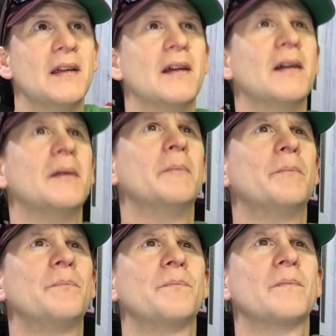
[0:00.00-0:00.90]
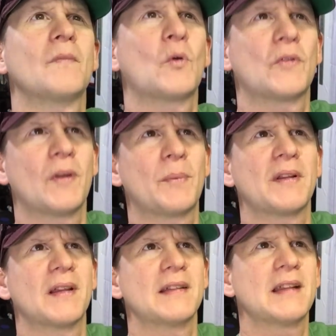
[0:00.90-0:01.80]
um, or
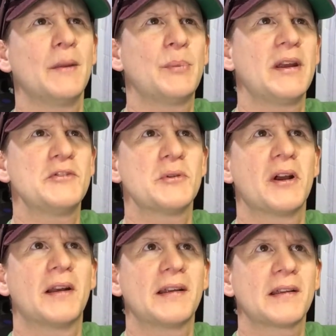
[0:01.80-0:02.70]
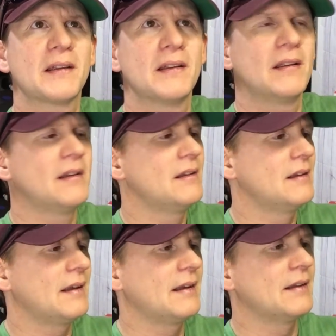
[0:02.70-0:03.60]
something like that, Patriotic.
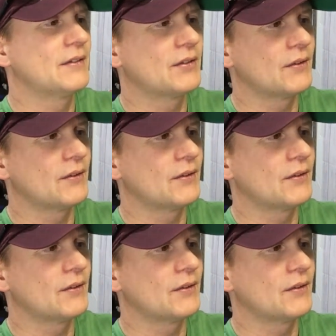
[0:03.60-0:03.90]
And so